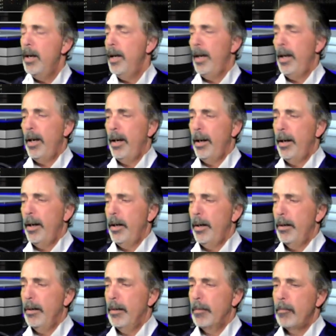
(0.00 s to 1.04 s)

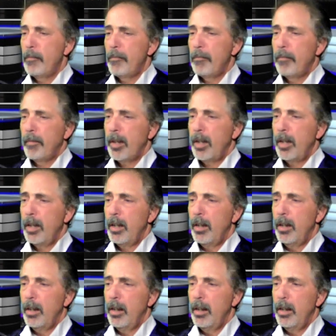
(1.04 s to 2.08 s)
And
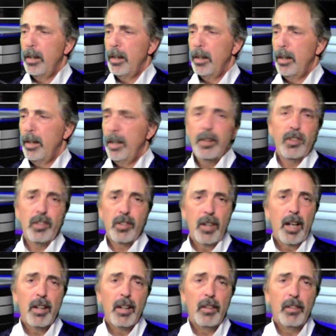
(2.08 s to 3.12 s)

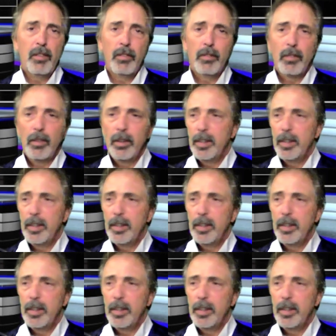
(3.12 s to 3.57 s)
instead of